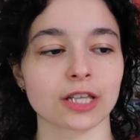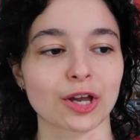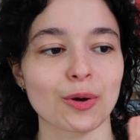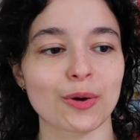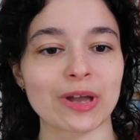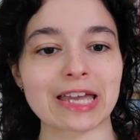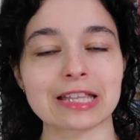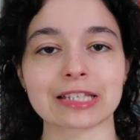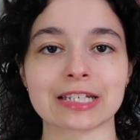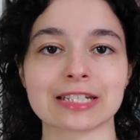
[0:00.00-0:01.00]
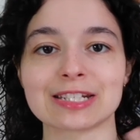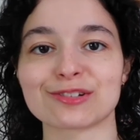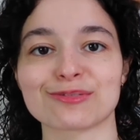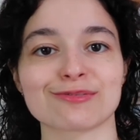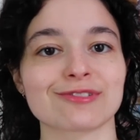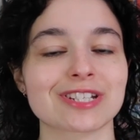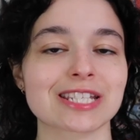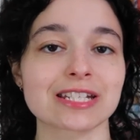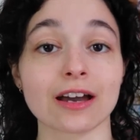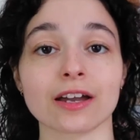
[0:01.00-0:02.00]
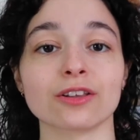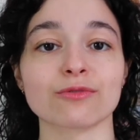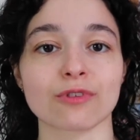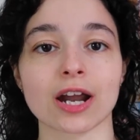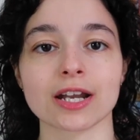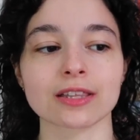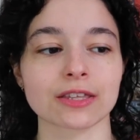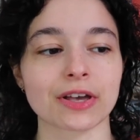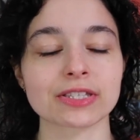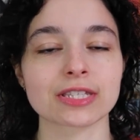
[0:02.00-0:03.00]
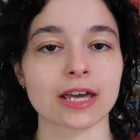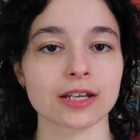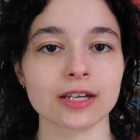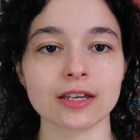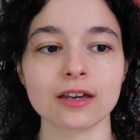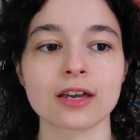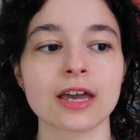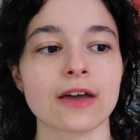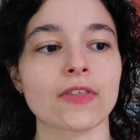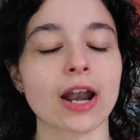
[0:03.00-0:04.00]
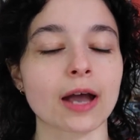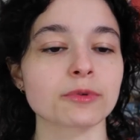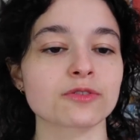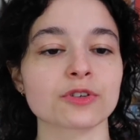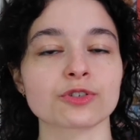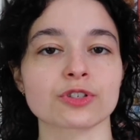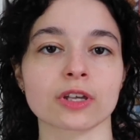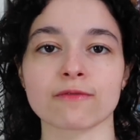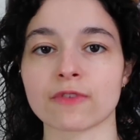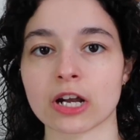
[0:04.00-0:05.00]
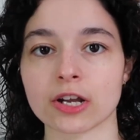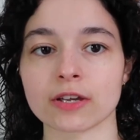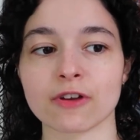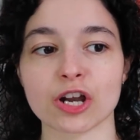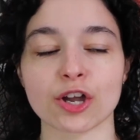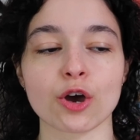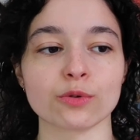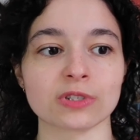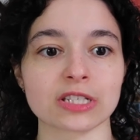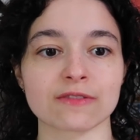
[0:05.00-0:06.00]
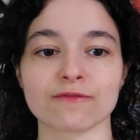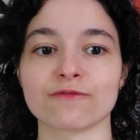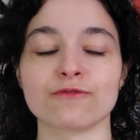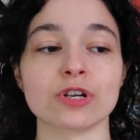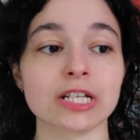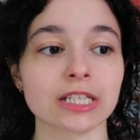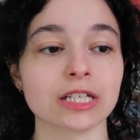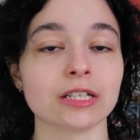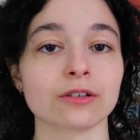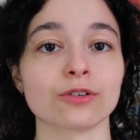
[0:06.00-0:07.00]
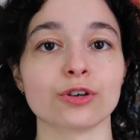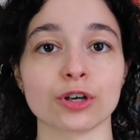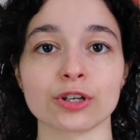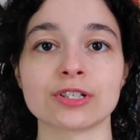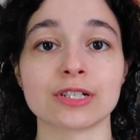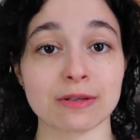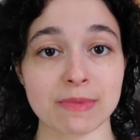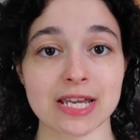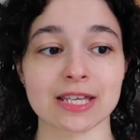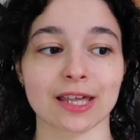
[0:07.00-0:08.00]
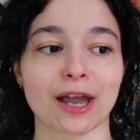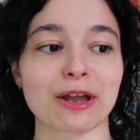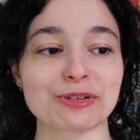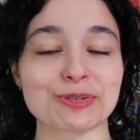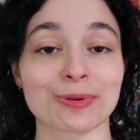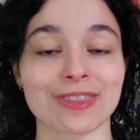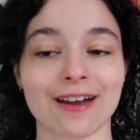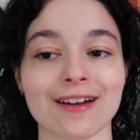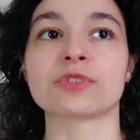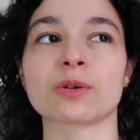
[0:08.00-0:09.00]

like England style of writing, like that setting and that atmosphere is just like very, very cozy and really good to me. Like I enjoy that.